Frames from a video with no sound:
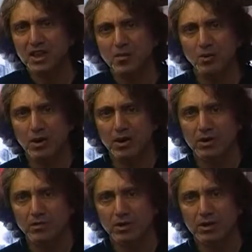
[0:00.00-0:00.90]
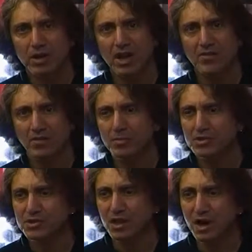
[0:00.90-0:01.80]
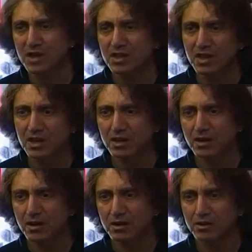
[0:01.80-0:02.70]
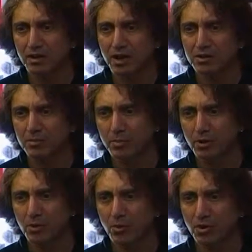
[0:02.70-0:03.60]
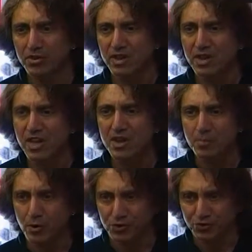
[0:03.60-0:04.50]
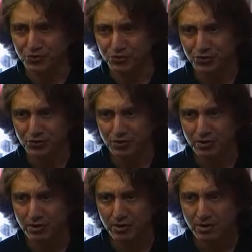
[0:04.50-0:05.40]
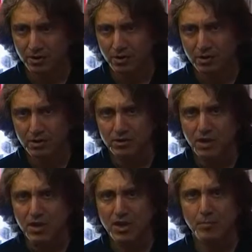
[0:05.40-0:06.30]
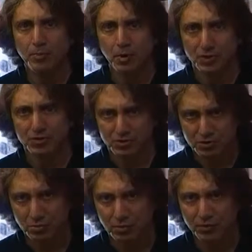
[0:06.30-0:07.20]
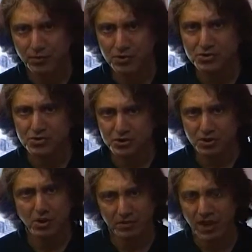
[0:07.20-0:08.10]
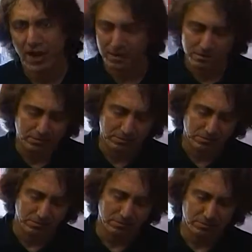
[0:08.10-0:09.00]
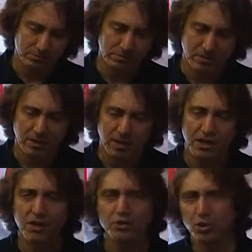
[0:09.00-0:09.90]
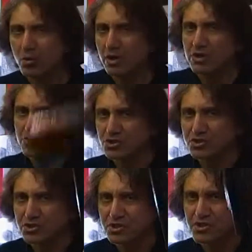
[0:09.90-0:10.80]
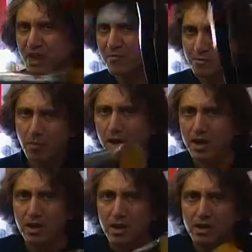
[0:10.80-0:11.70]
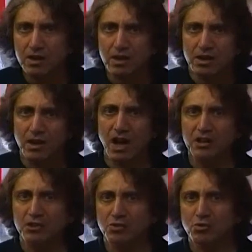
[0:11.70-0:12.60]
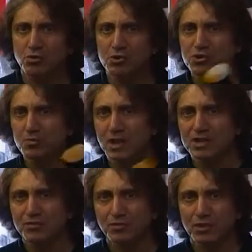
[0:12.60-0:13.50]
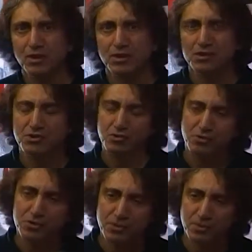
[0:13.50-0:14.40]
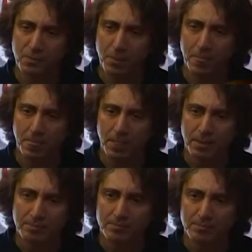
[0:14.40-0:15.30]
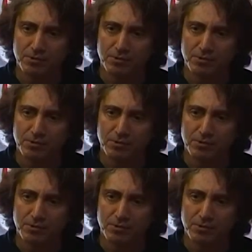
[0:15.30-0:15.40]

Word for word: think what, what gave them this idea, uh, Dr. Bill, were the ebooks. Exactly. The ebooks were the first to start that. And they're doing it just to save money not to do what's best for their consumers. That's correct.